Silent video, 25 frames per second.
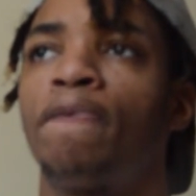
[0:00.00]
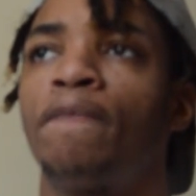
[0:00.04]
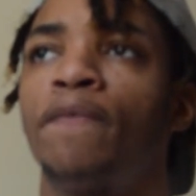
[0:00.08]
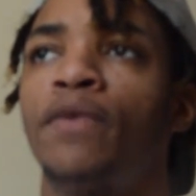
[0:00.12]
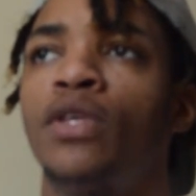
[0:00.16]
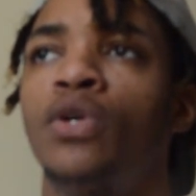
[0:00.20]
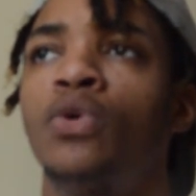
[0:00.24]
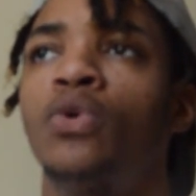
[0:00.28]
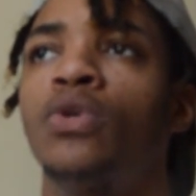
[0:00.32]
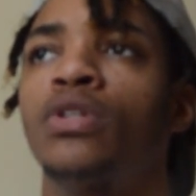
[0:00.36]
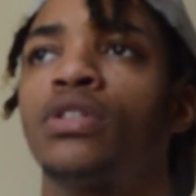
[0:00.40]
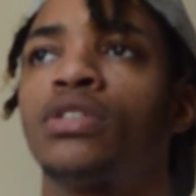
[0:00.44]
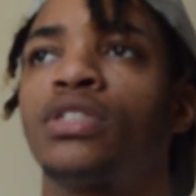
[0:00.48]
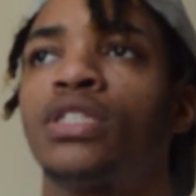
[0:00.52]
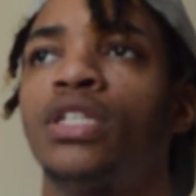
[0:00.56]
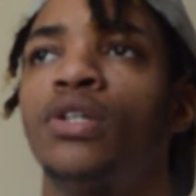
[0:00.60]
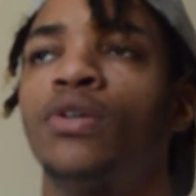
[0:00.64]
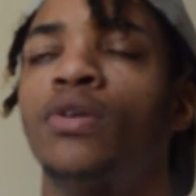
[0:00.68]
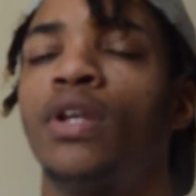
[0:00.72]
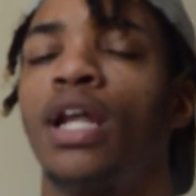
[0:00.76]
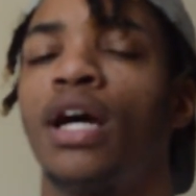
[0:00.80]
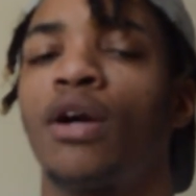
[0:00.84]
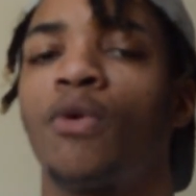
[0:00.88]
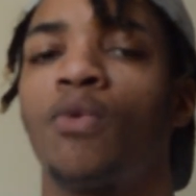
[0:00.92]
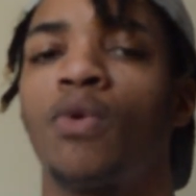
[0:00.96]
you will
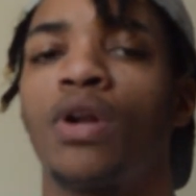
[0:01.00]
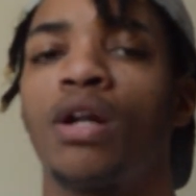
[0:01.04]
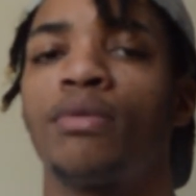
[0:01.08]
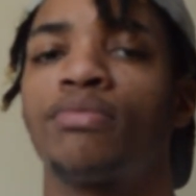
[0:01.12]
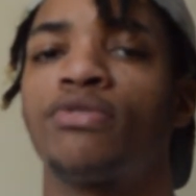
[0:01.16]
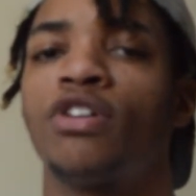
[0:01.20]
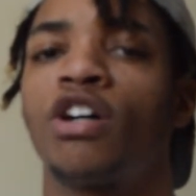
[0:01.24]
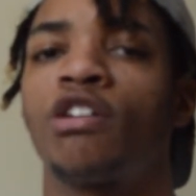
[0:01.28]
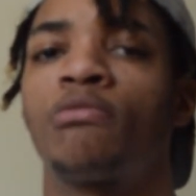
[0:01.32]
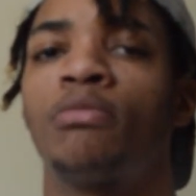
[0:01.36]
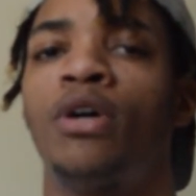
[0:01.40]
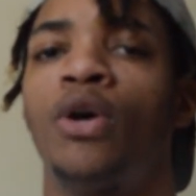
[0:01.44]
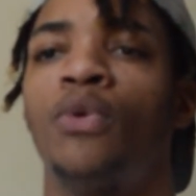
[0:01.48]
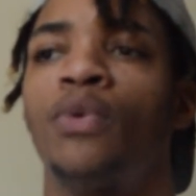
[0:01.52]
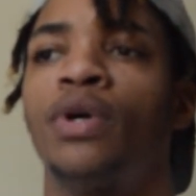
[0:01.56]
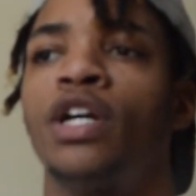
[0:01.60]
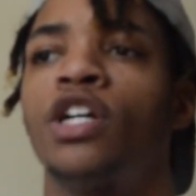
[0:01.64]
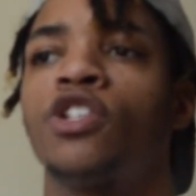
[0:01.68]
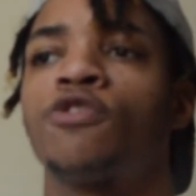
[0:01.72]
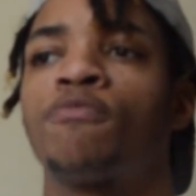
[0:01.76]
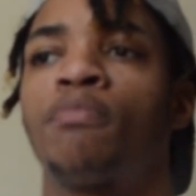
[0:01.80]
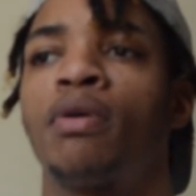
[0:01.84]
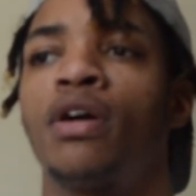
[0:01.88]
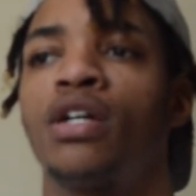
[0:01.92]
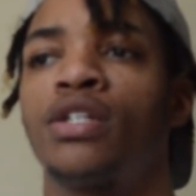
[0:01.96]
see like what I'm talking about with
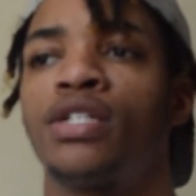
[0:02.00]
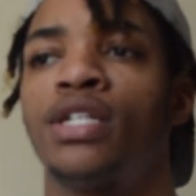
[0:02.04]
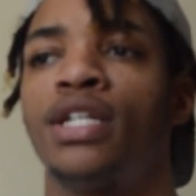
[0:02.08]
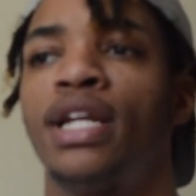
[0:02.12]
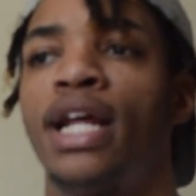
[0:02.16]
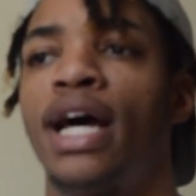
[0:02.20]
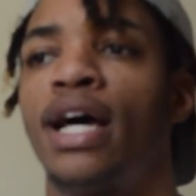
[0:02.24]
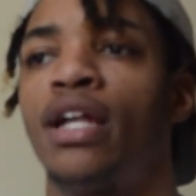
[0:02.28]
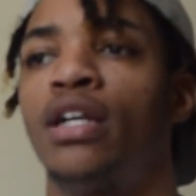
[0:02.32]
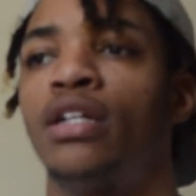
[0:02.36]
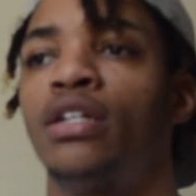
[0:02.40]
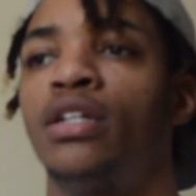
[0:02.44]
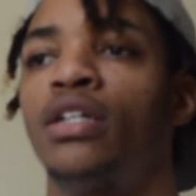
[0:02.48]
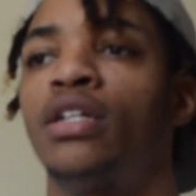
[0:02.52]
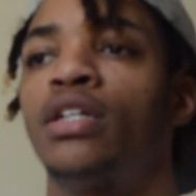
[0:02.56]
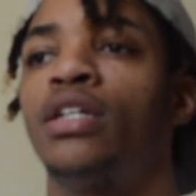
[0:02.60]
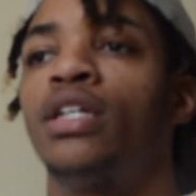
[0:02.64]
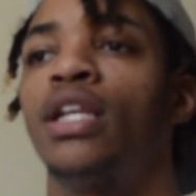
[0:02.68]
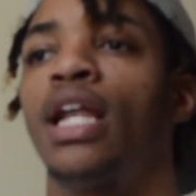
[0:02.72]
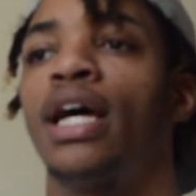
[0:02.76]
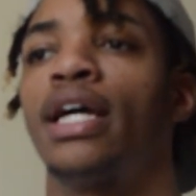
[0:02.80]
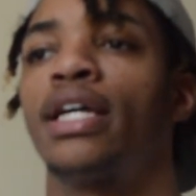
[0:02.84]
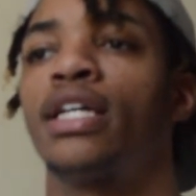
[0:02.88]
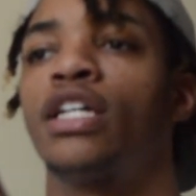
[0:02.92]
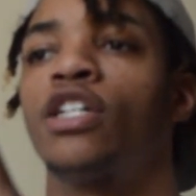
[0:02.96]
his personality.
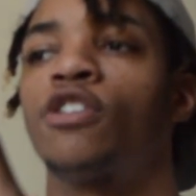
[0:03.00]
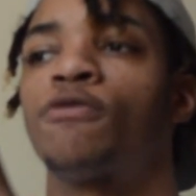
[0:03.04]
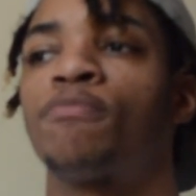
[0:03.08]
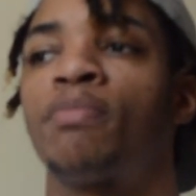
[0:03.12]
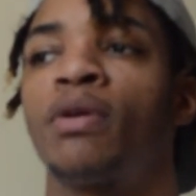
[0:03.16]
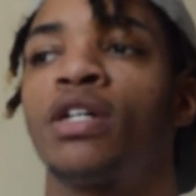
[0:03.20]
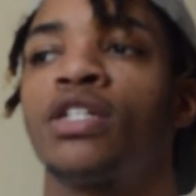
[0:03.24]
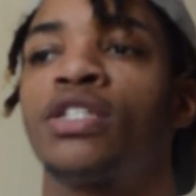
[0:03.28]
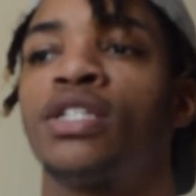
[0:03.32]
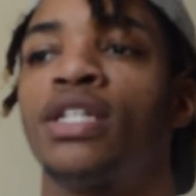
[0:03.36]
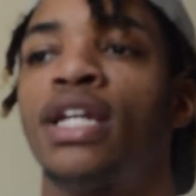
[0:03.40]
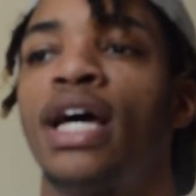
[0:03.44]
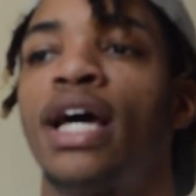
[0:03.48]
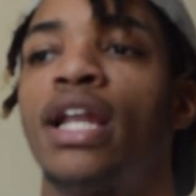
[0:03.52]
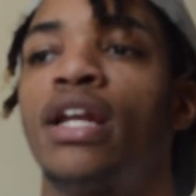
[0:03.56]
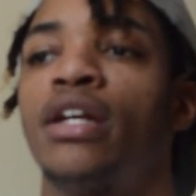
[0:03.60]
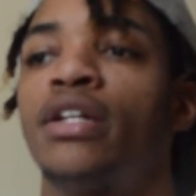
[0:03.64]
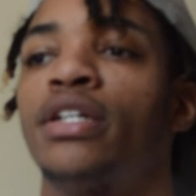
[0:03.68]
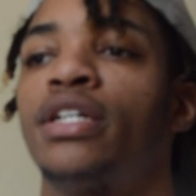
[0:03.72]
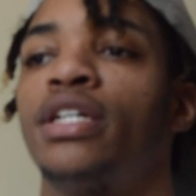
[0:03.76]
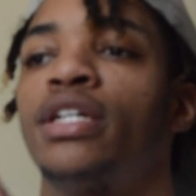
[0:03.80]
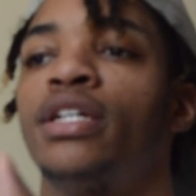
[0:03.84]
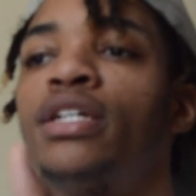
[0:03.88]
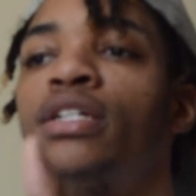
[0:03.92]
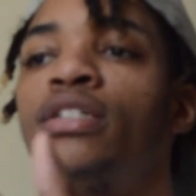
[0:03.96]
Like, his
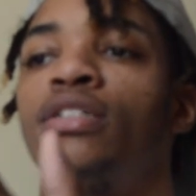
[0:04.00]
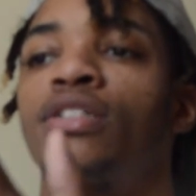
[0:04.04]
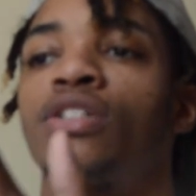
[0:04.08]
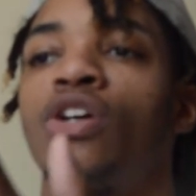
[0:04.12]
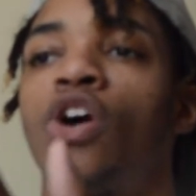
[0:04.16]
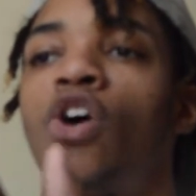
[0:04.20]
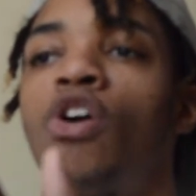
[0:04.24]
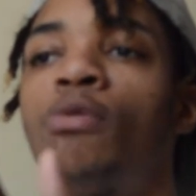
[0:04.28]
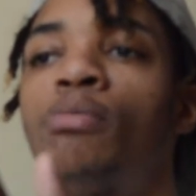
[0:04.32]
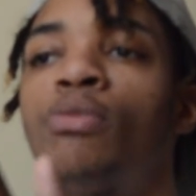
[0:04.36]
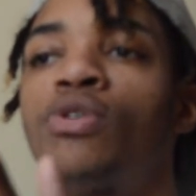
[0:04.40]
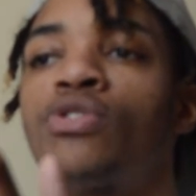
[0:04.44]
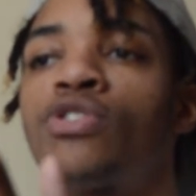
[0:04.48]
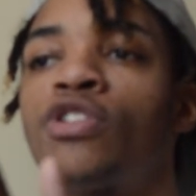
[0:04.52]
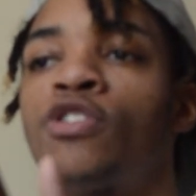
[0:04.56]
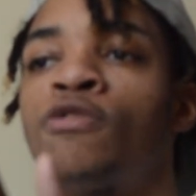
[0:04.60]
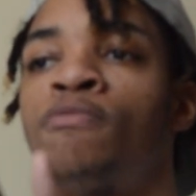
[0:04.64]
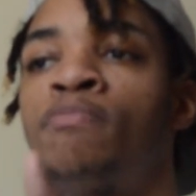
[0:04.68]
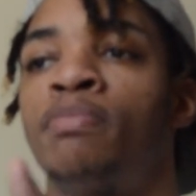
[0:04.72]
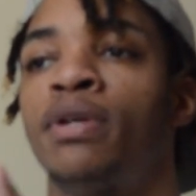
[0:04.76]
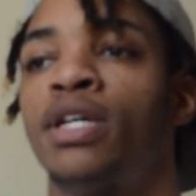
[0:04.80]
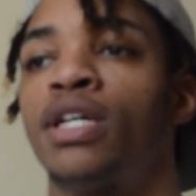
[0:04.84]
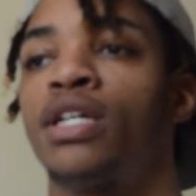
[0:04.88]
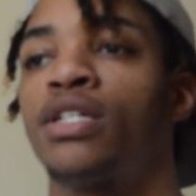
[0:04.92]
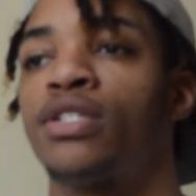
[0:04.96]
personality is almost
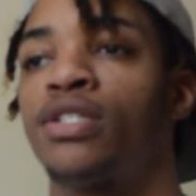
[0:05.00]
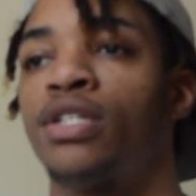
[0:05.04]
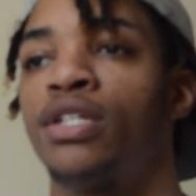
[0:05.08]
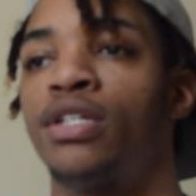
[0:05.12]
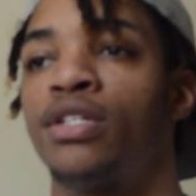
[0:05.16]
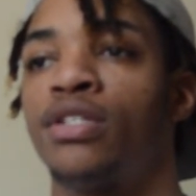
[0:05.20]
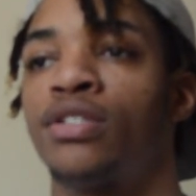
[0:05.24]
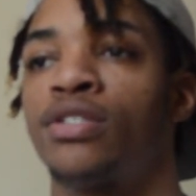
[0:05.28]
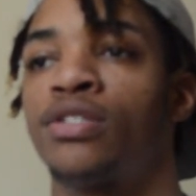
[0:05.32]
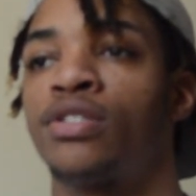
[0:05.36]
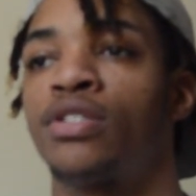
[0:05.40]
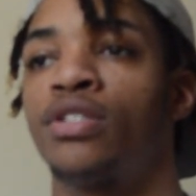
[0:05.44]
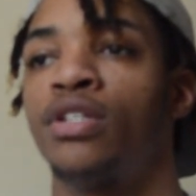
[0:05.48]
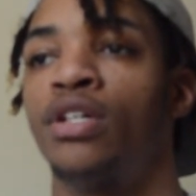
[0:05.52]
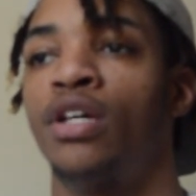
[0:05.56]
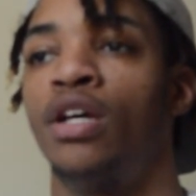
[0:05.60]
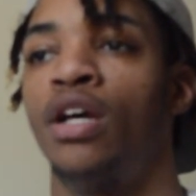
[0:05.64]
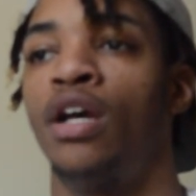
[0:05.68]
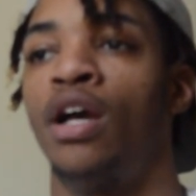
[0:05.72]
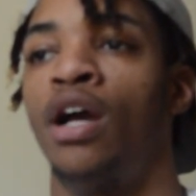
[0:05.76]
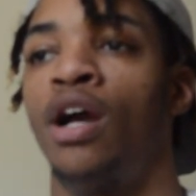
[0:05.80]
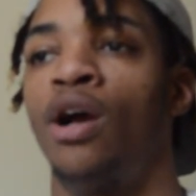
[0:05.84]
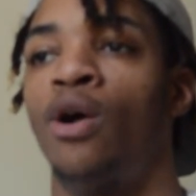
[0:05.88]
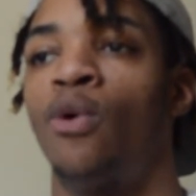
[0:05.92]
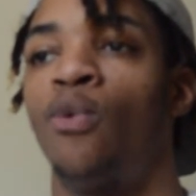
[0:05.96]
as big as
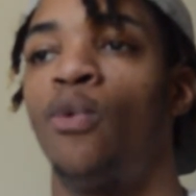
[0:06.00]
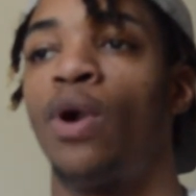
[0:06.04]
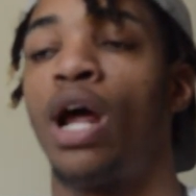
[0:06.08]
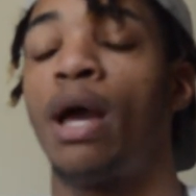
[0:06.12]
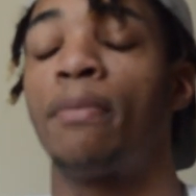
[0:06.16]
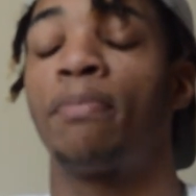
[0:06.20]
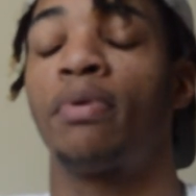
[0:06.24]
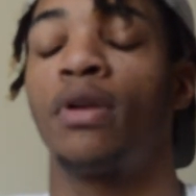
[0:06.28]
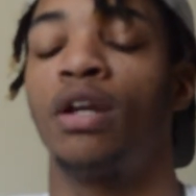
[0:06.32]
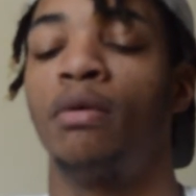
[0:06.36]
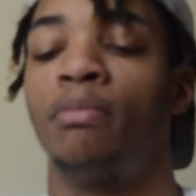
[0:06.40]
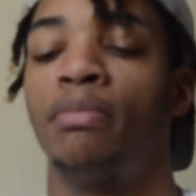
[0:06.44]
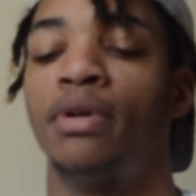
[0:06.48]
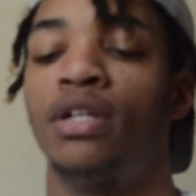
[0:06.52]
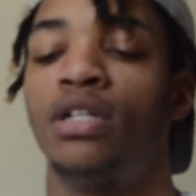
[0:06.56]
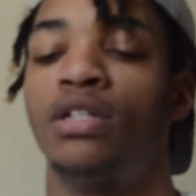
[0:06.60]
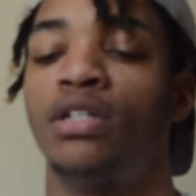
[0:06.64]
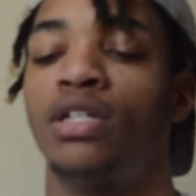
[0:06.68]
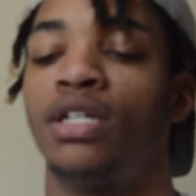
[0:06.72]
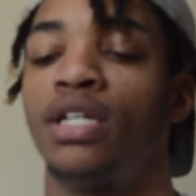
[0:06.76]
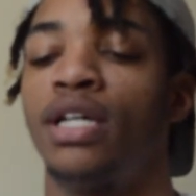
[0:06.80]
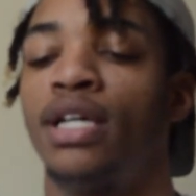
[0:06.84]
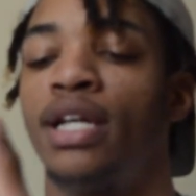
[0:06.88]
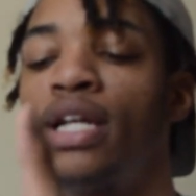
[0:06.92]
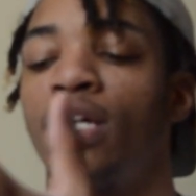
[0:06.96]
his rapping
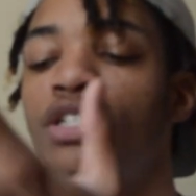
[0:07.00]
ability, and